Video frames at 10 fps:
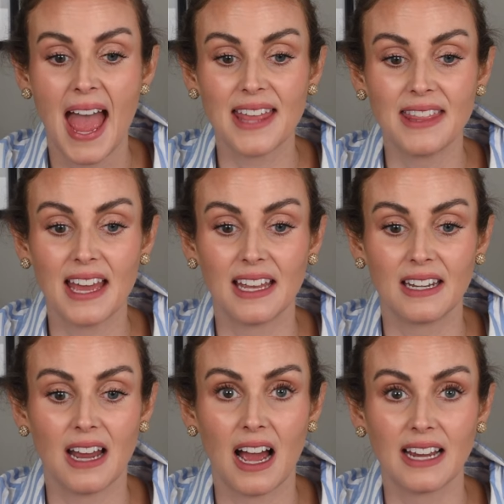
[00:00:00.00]
And
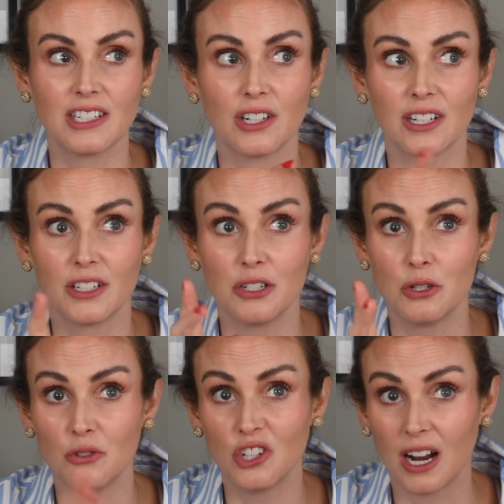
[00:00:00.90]
then I started a
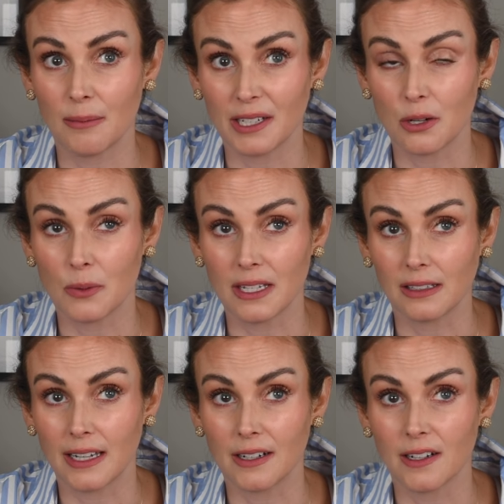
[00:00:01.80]
new job like a week
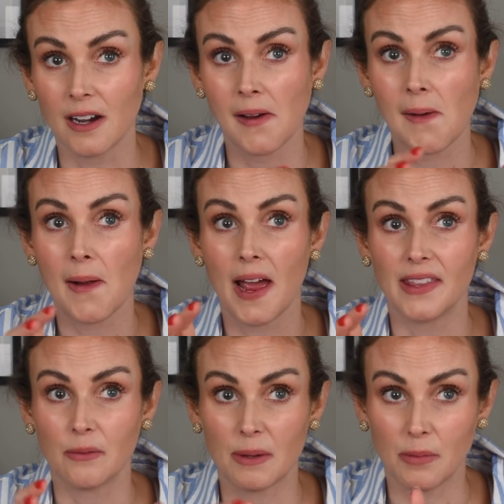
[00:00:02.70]
later, and
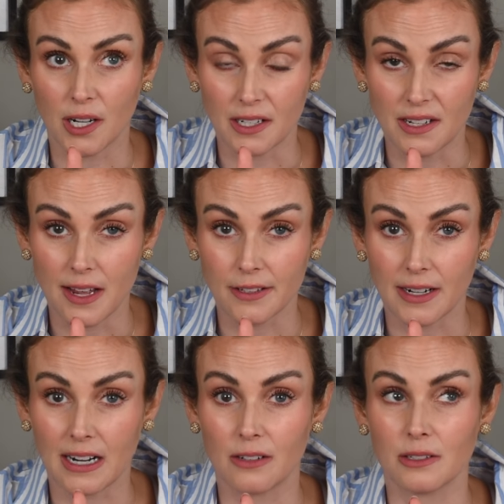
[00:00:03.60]
then we bought another
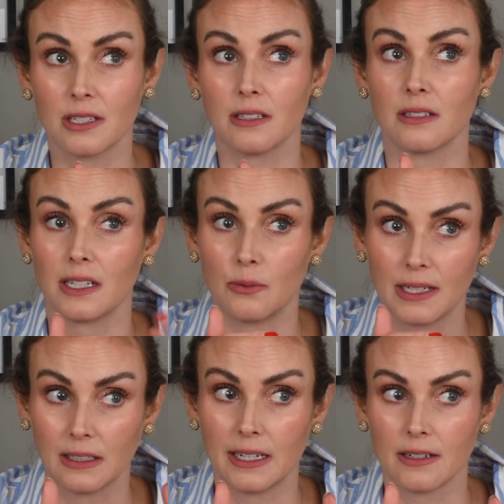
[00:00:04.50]
house like a
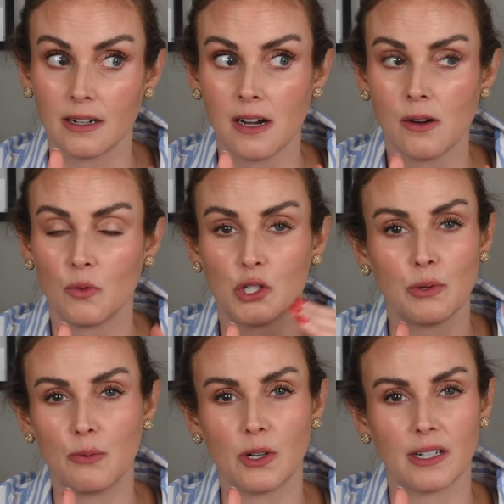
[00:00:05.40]
week later, which
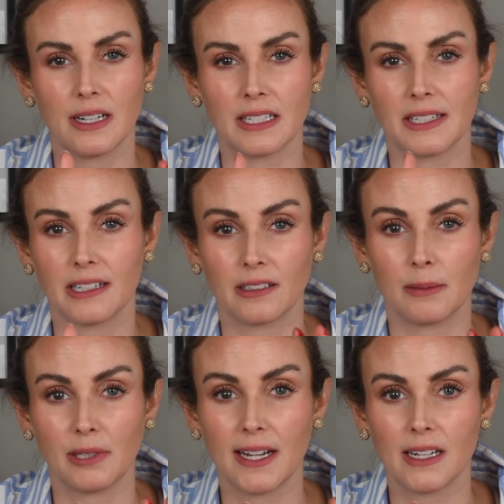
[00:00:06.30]
we weren't necessarily
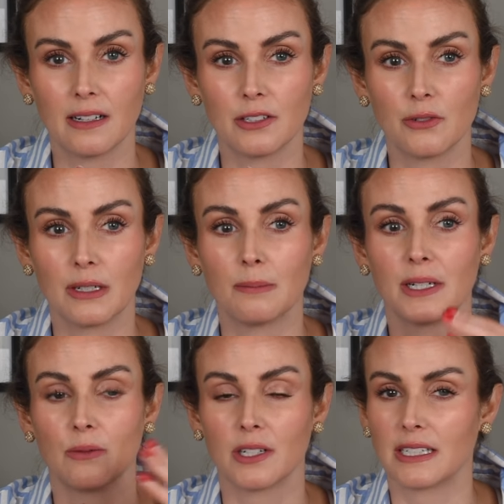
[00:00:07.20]
planning on doing, but
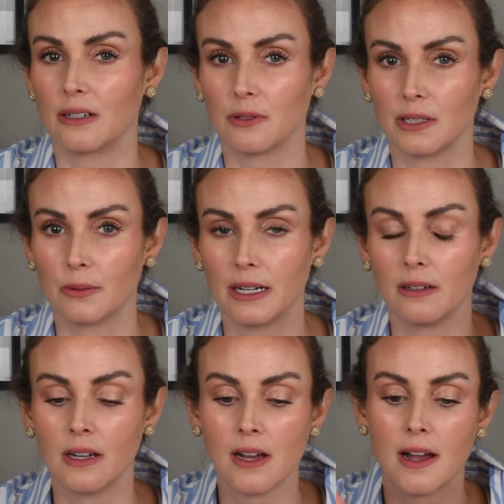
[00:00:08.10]
it worked out really
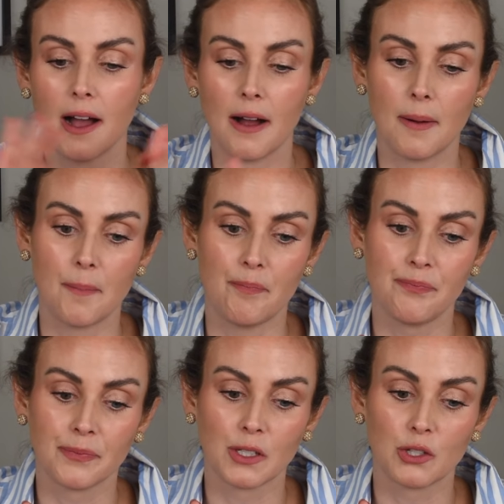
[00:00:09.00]
well.
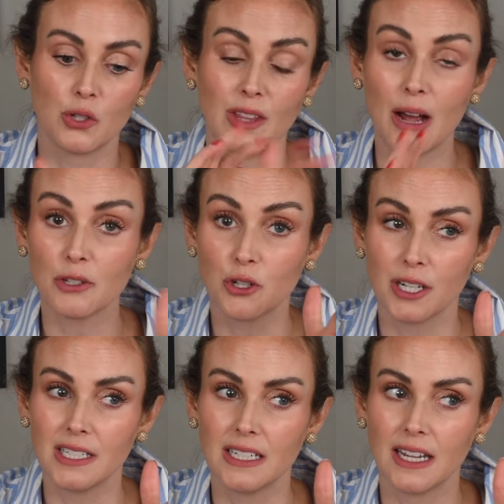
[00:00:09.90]
Um, so that was
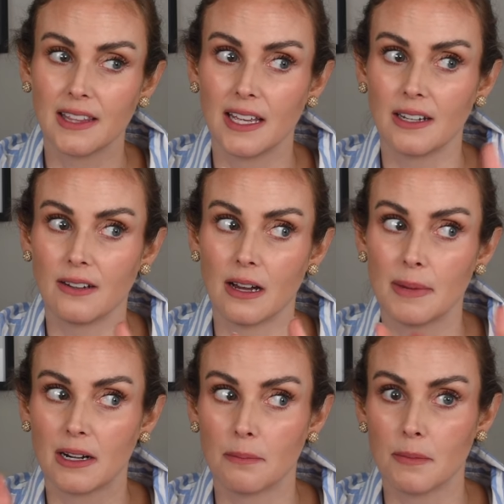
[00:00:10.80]
crazy. And then
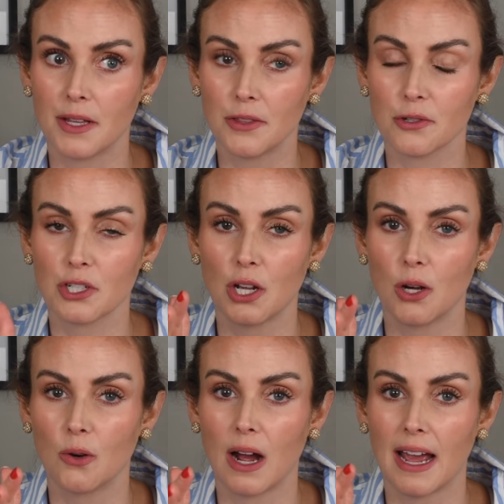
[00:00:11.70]
about a month or
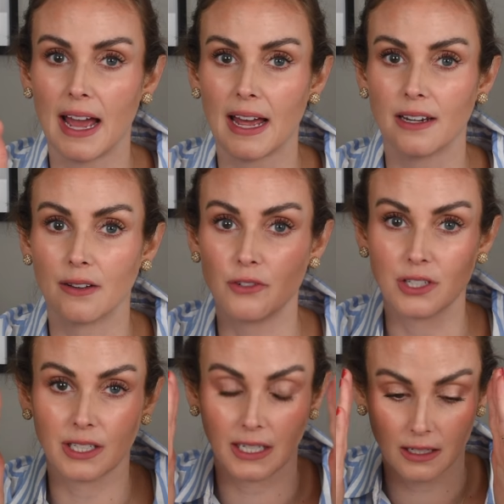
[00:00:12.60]
so, I had of
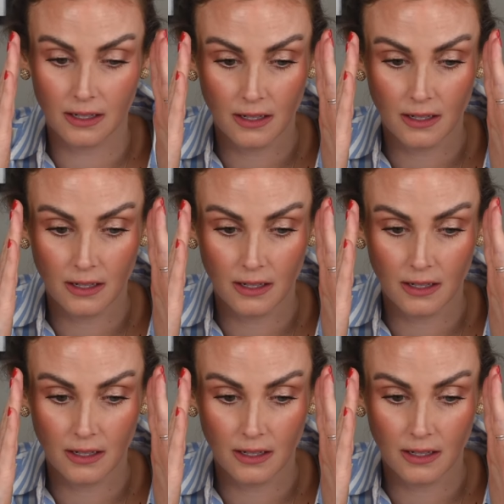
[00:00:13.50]
just like